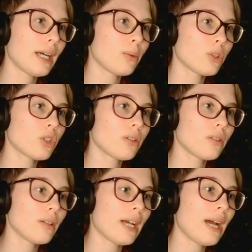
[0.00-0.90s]
Ouch.
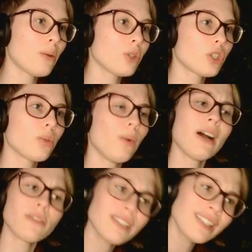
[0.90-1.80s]
Ouch.
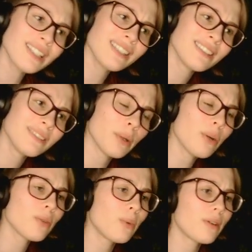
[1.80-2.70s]
Wow, really?
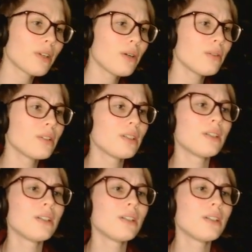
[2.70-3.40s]
Both in one row?